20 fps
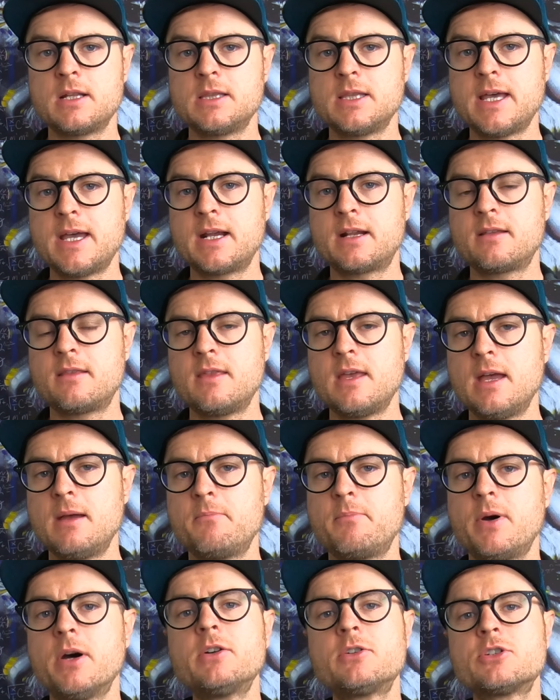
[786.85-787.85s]
of lacked
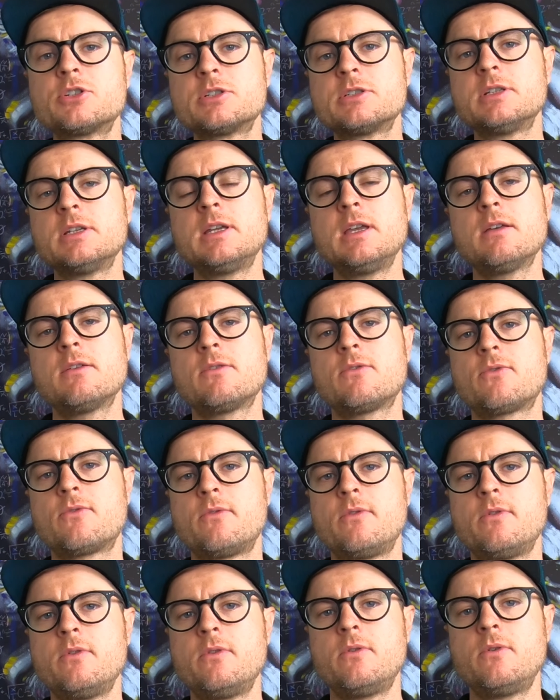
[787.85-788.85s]
that punch to get
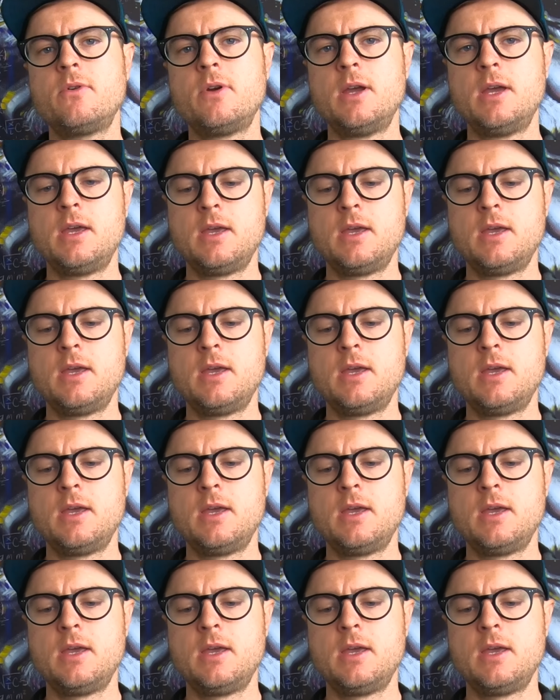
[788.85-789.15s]
through